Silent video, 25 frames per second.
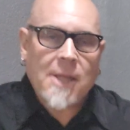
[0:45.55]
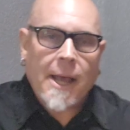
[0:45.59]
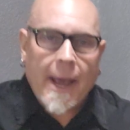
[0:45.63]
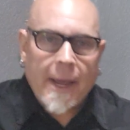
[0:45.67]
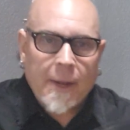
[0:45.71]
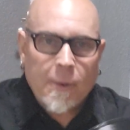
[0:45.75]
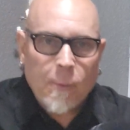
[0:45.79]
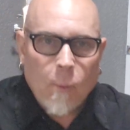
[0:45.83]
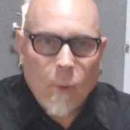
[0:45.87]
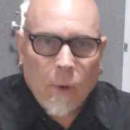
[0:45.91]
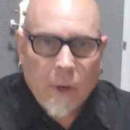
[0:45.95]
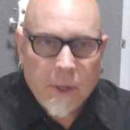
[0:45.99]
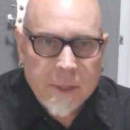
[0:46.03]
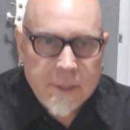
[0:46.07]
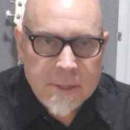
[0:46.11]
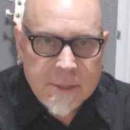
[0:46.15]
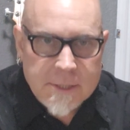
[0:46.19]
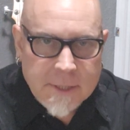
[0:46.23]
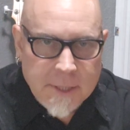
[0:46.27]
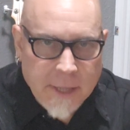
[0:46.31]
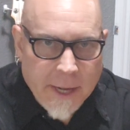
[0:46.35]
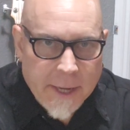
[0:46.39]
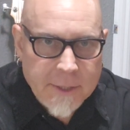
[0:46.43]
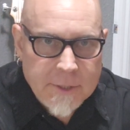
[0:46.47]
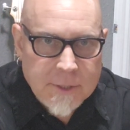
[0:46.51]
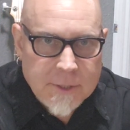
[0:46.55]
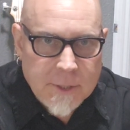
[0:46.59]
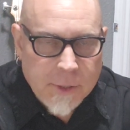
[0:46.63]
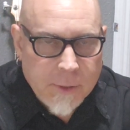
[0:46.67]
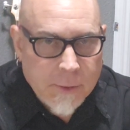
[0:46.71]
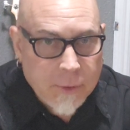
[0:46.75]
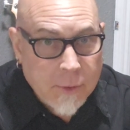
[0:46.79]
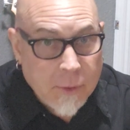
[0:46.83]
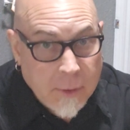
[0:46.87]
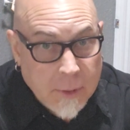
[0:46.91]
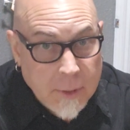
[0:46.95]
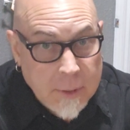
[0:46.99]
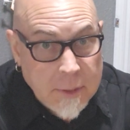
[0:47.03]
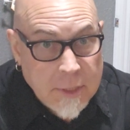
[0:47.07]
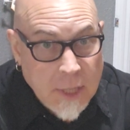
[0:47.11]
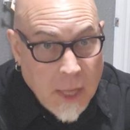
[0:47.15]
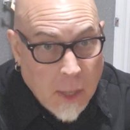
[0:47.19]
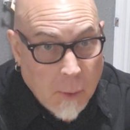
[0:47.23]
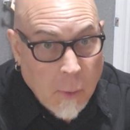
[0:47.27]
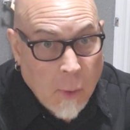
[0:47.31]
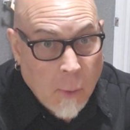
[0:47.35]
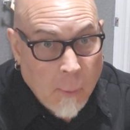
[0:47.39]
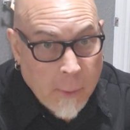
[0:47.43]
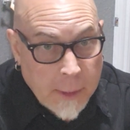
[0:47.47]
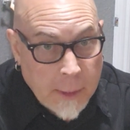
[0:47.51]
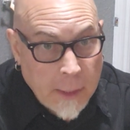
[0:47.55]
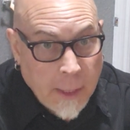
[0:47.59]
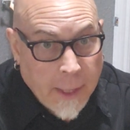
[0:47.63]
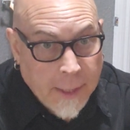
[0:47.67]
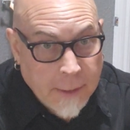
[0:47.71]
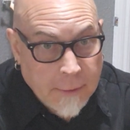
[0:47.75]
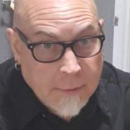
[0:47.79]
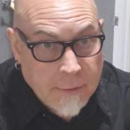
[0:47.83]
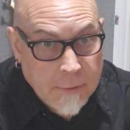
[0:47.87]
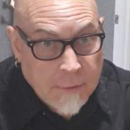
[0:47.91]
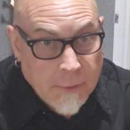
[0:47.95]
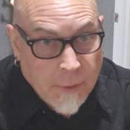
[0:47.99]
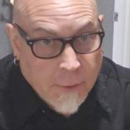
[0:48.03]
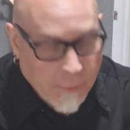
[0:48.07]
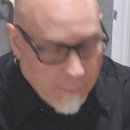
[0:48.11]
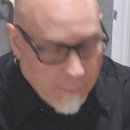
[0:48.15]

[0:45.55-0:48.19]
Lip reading: side one and side two. You can tell what we like to